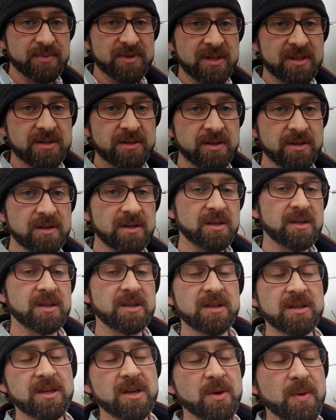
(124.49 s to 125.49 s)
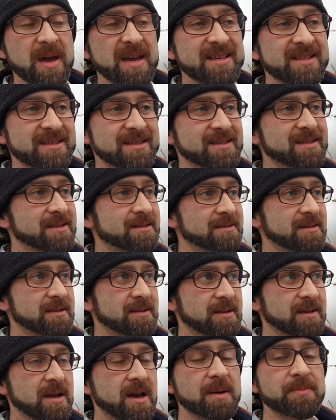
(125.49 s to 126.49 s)
was I took a US
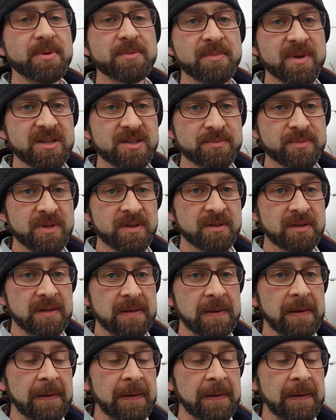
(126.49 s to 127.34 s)
cup measurement